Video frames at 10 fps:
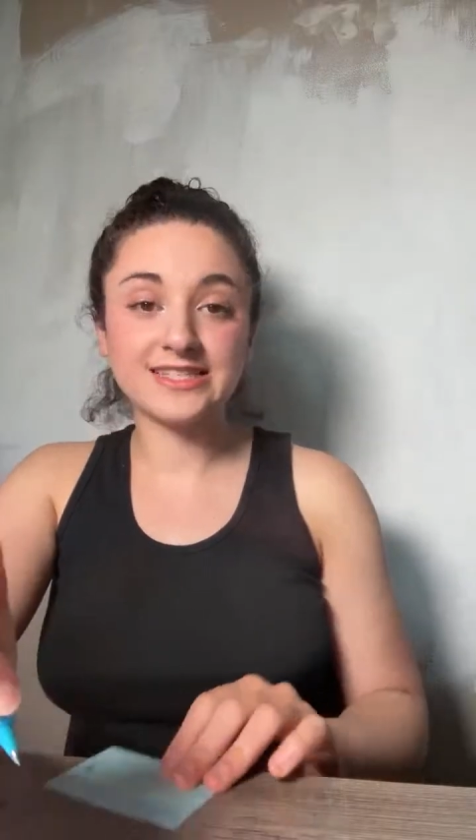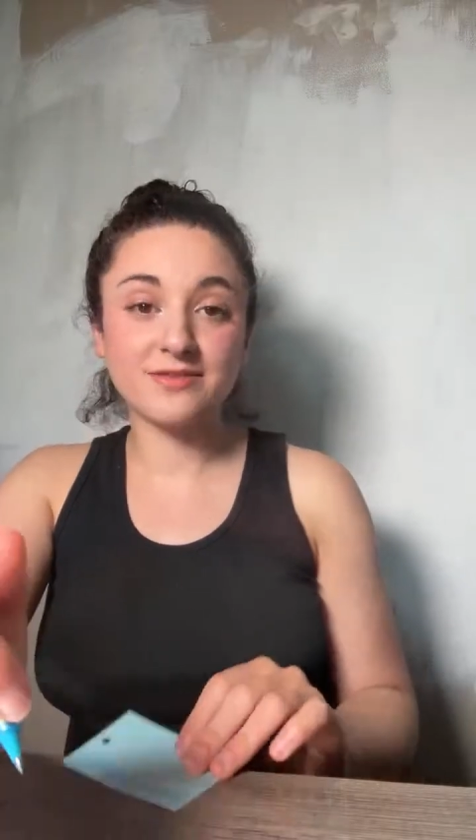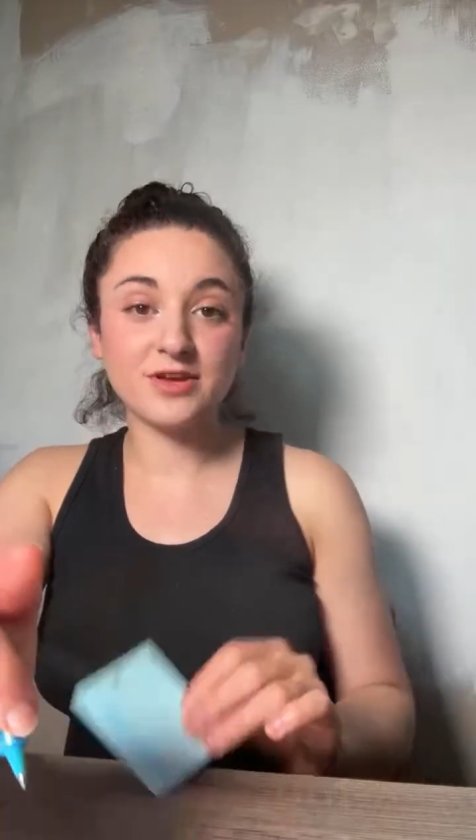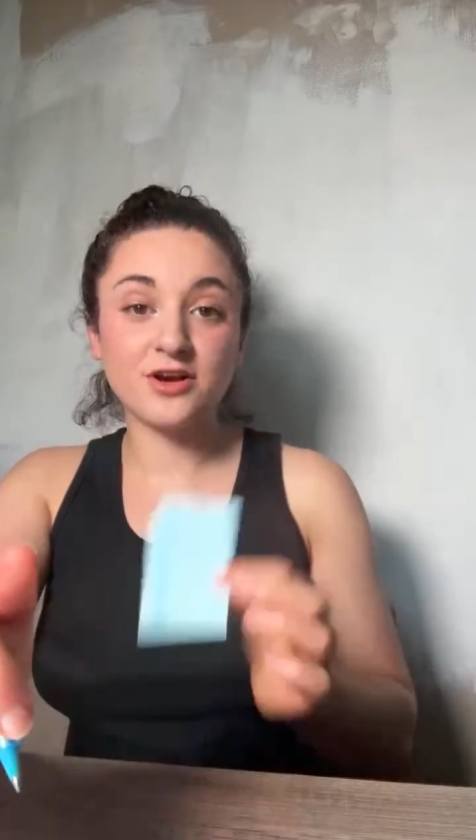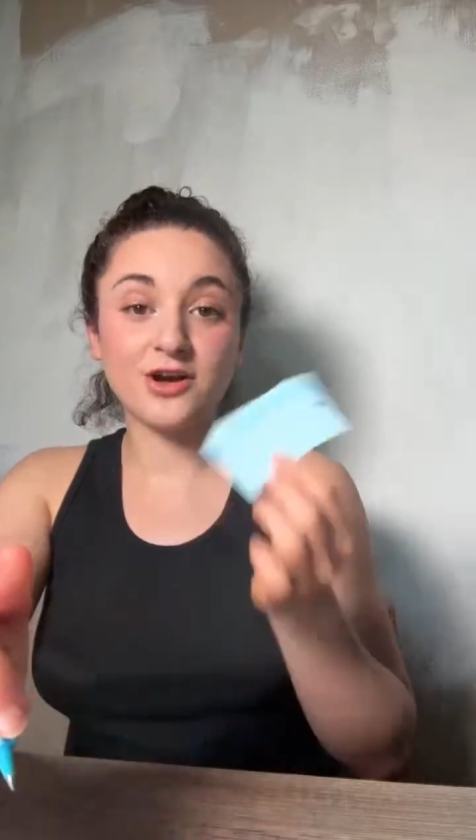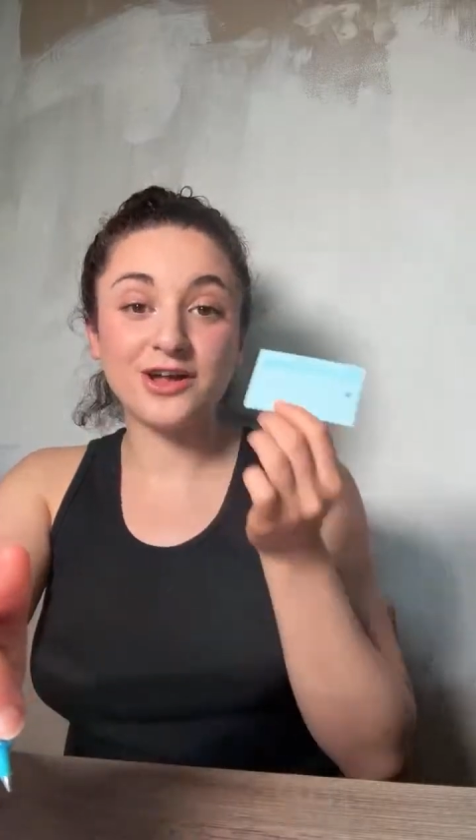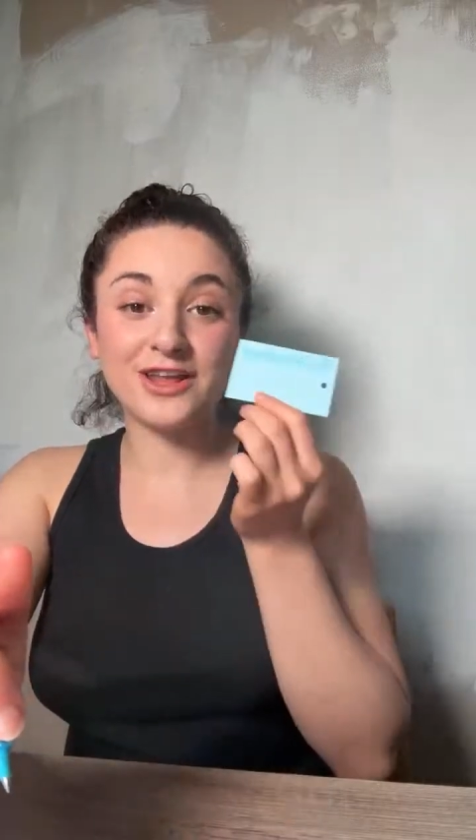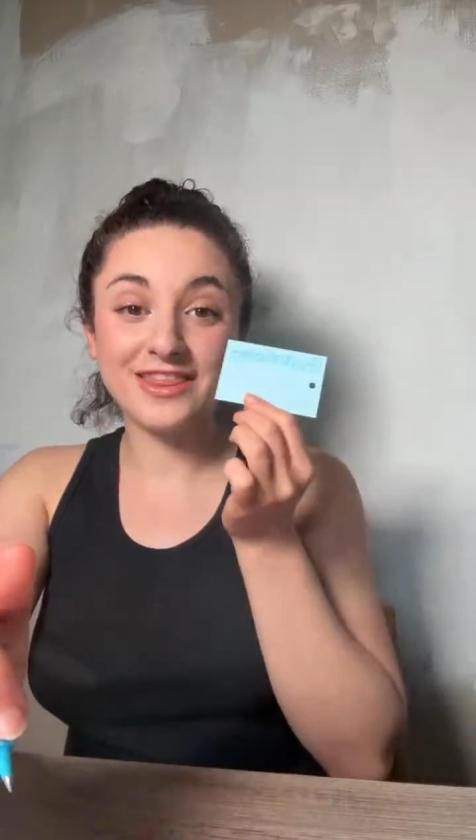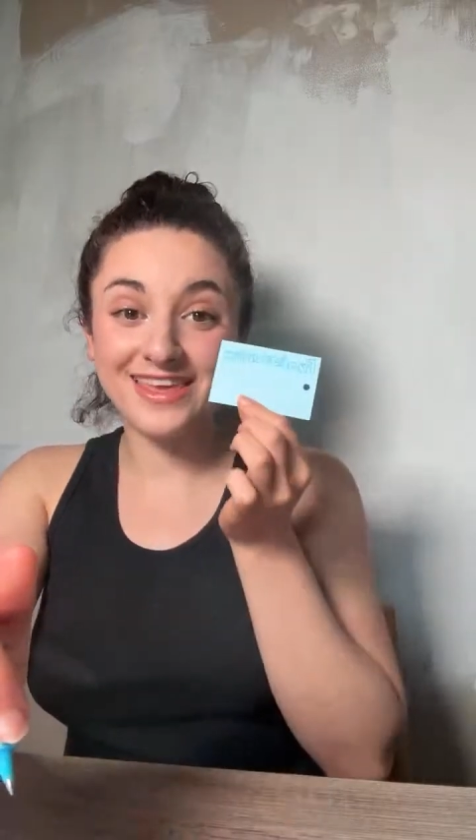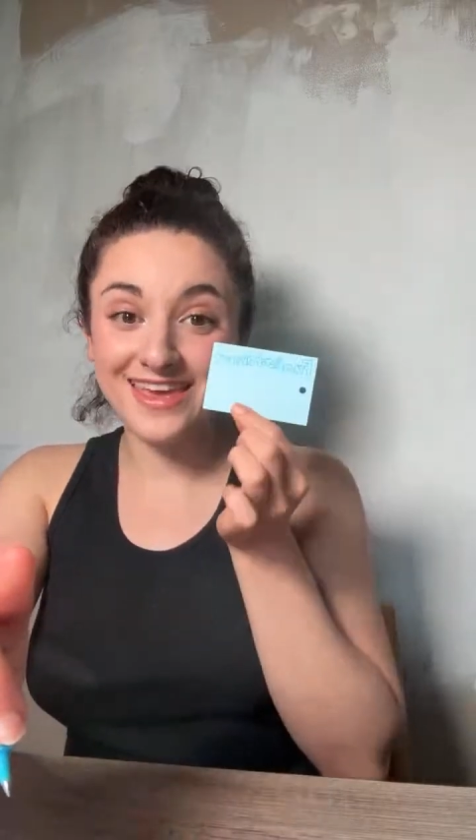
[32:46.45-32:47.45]
going to be
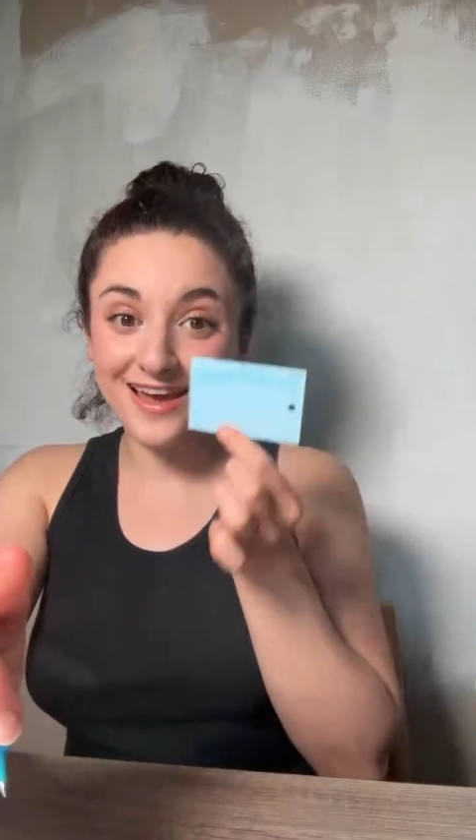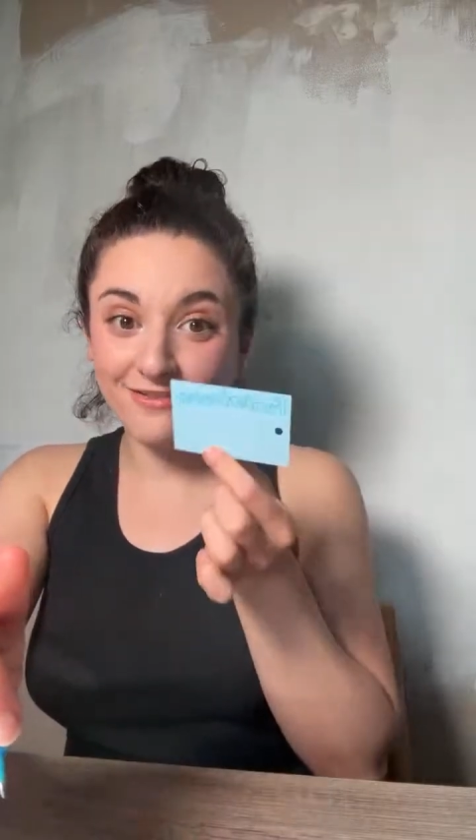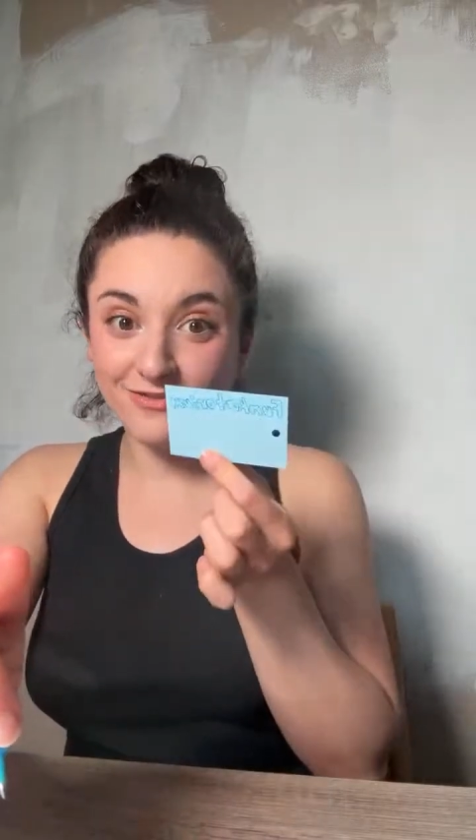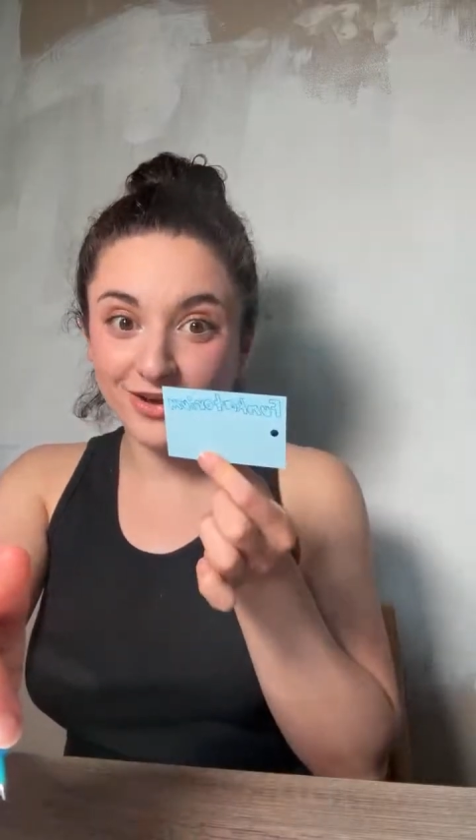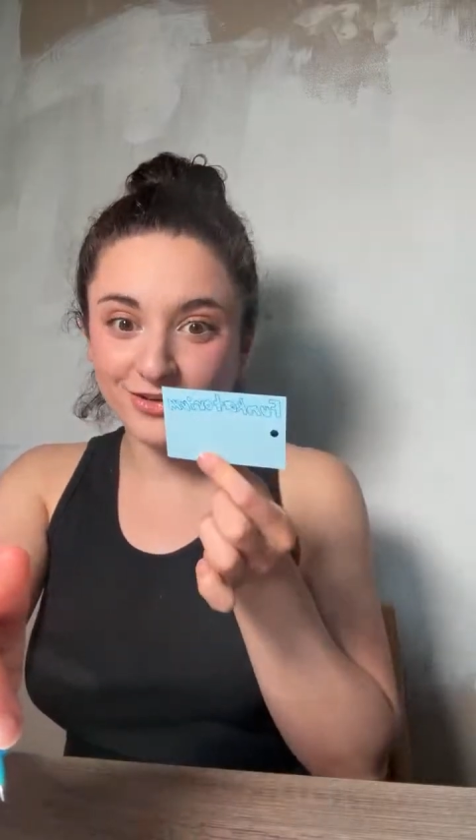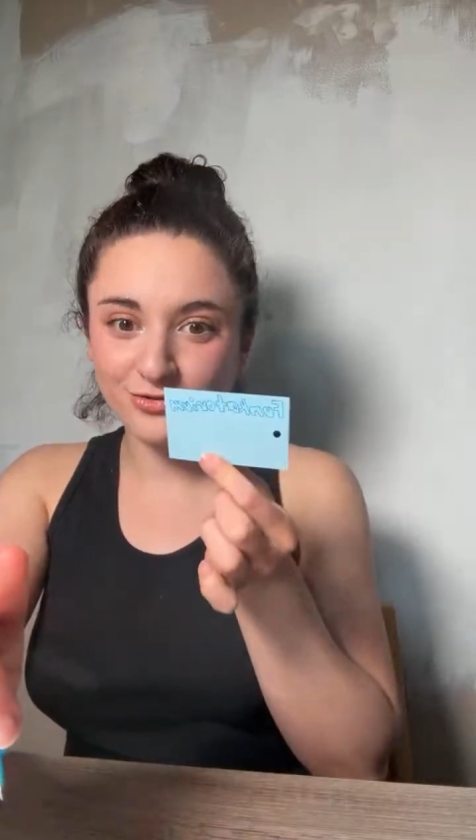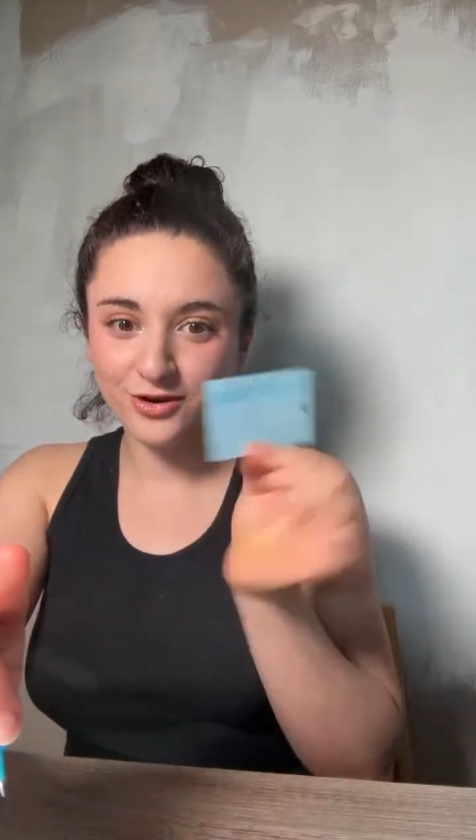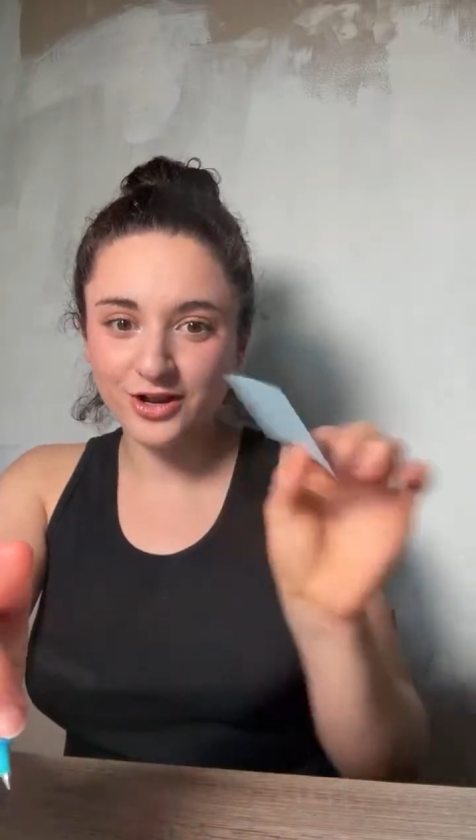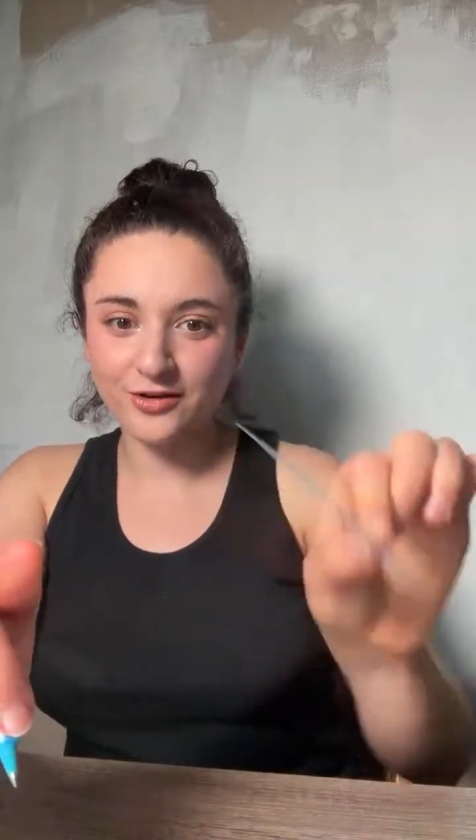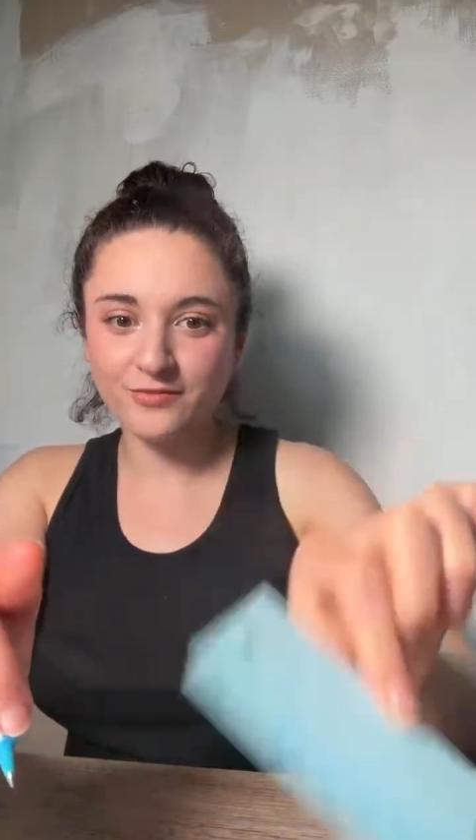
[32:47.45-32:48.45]
called the
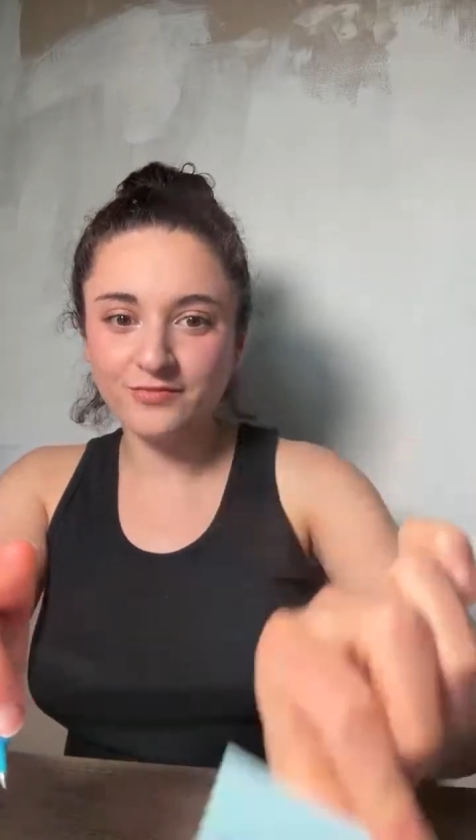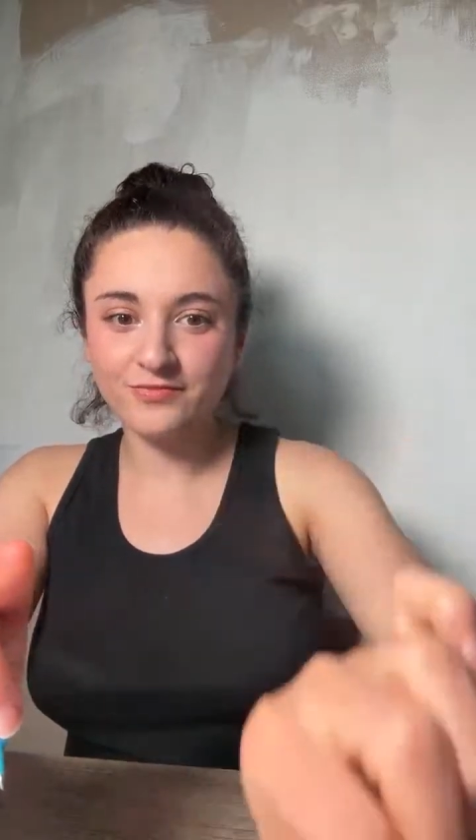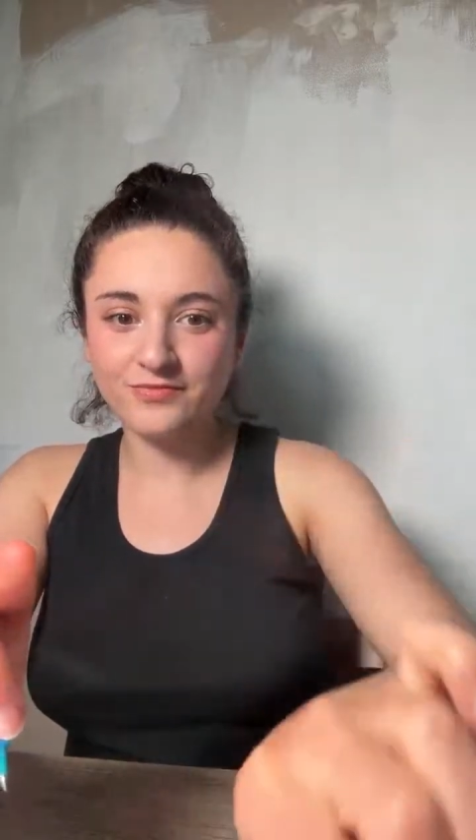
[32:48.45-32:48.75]
Funkatorium.